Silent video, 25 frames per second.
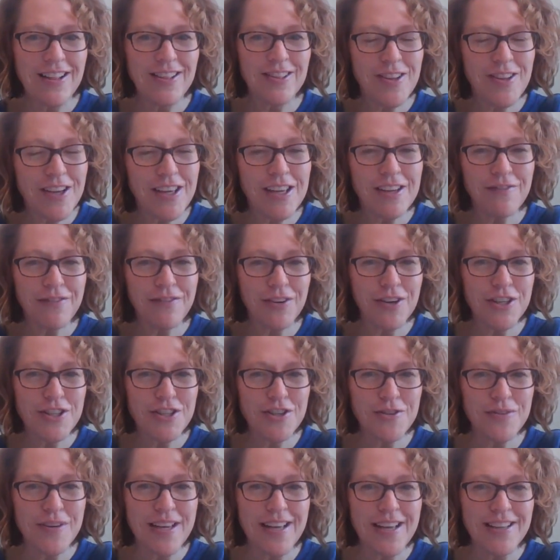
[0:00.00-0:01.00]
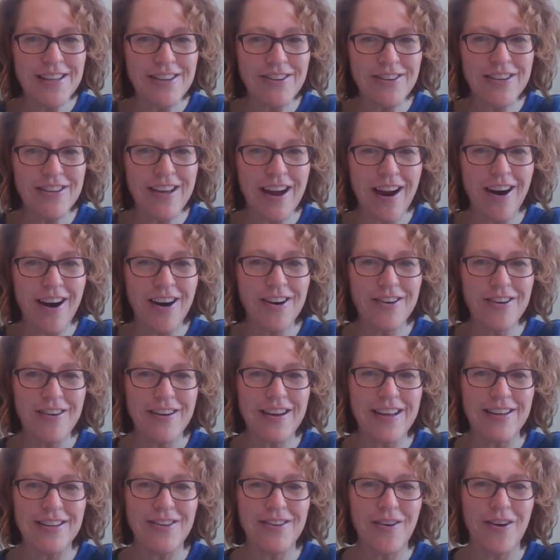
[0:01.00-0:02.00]
looking for a tree in your yard or
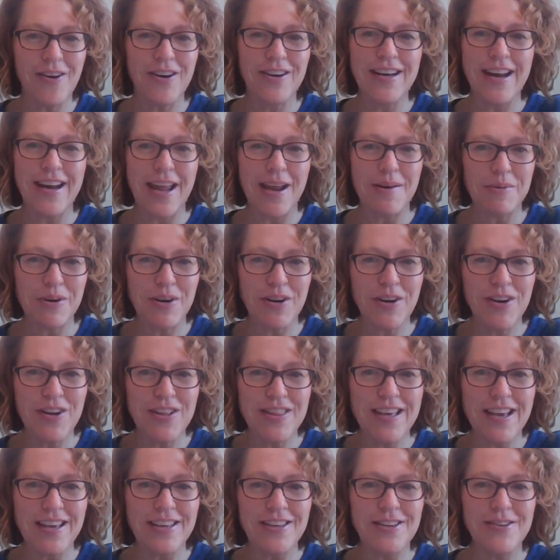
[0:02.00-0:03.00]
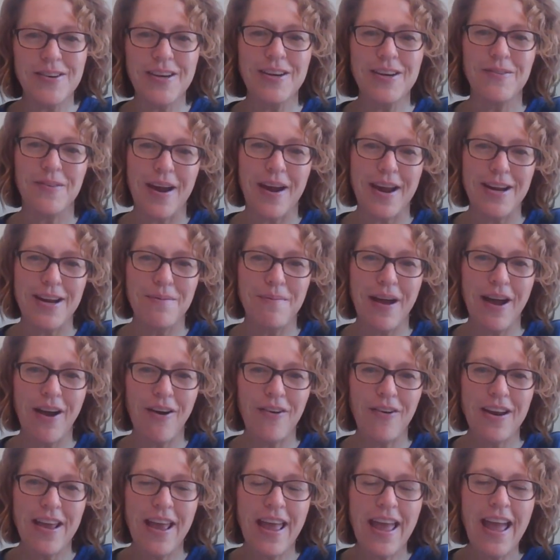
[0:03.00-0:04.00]
in your neighborhood that you can write
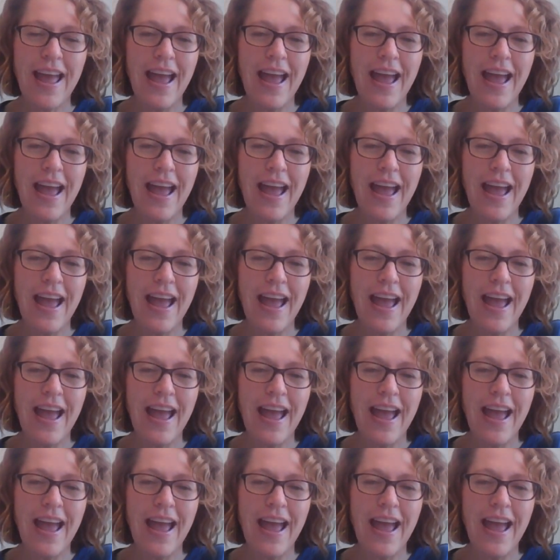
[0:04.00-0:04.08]
about,